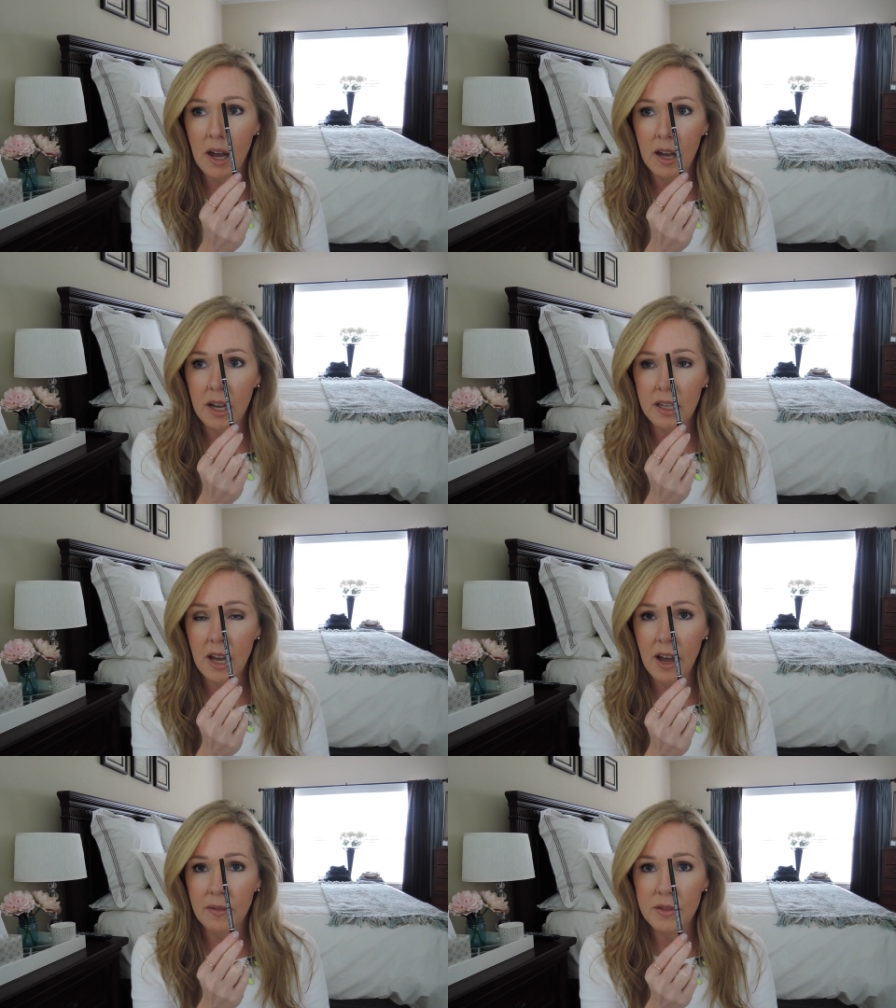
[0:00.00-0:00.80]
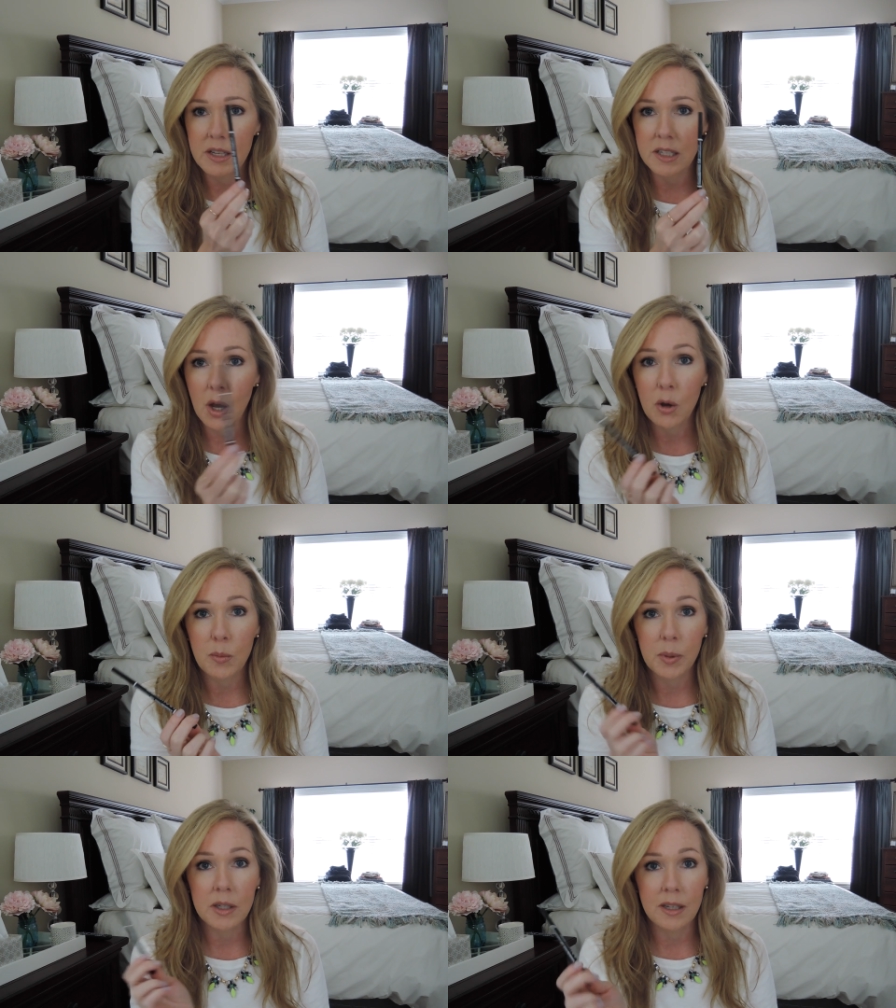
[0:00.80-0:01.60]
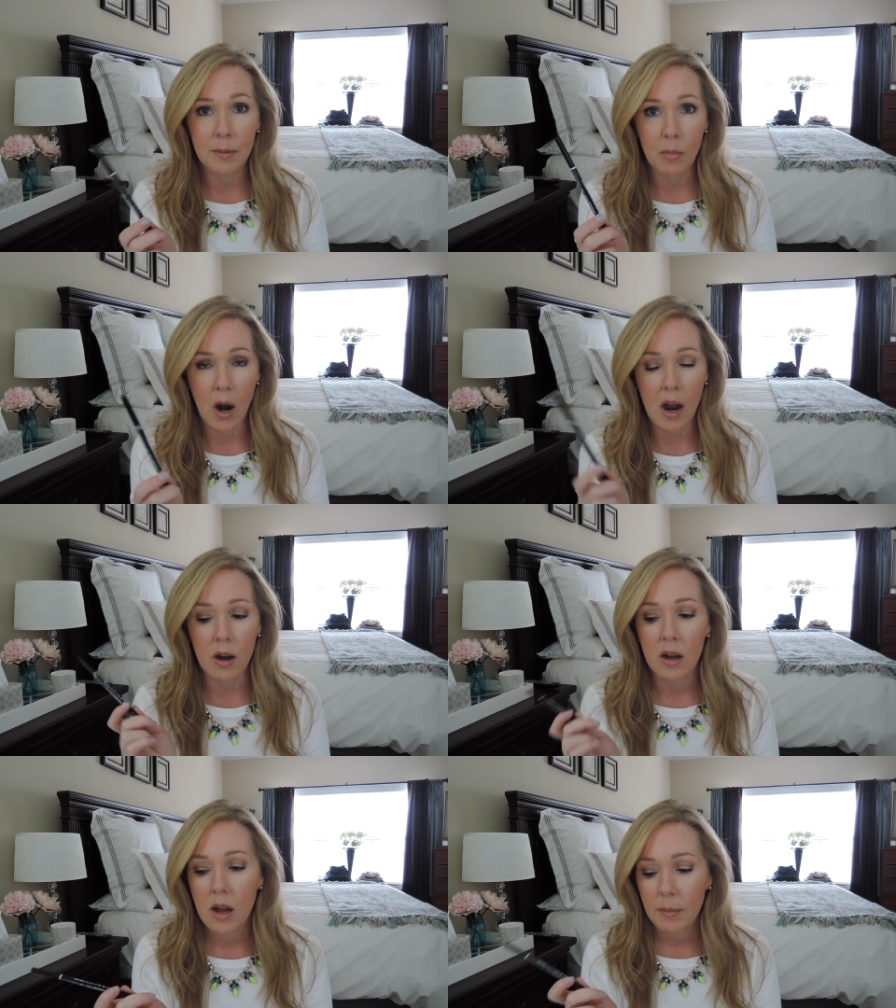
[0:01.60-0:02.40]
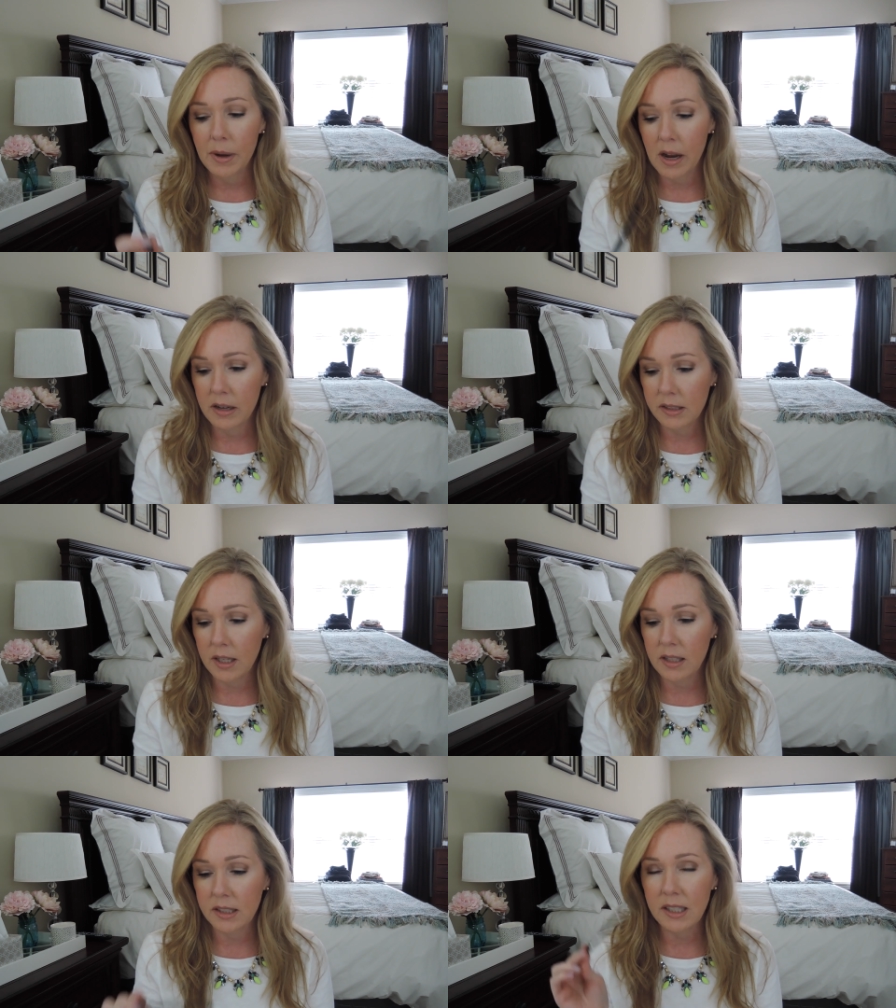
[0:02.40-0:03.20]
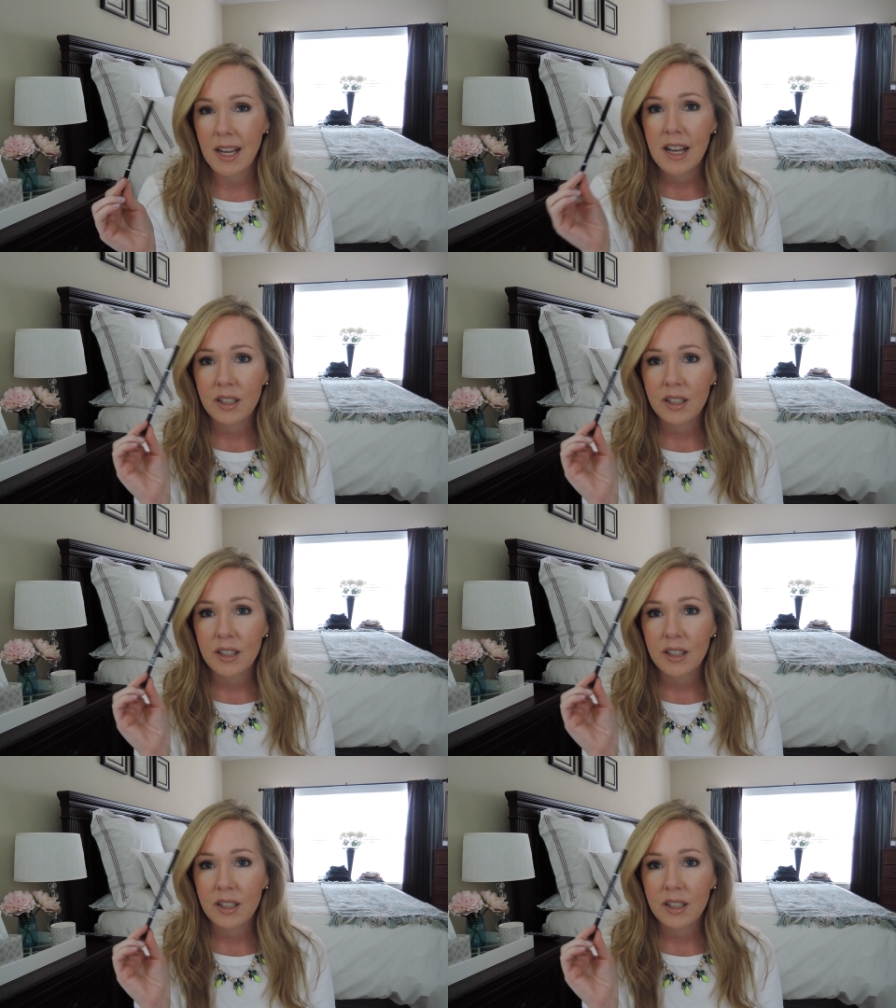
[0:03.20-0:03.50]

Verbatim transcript: I have the taupe dip brow I honestly it.